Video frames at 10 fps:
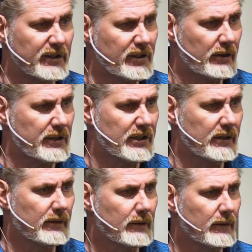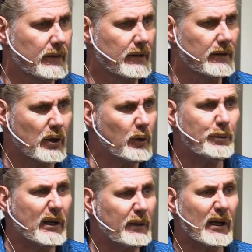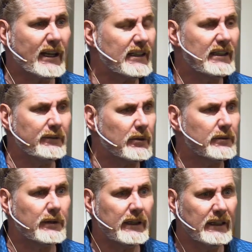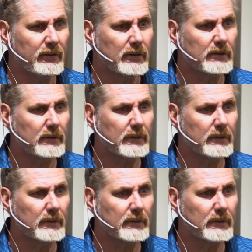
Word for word: the church. Don't pay back evil for evil.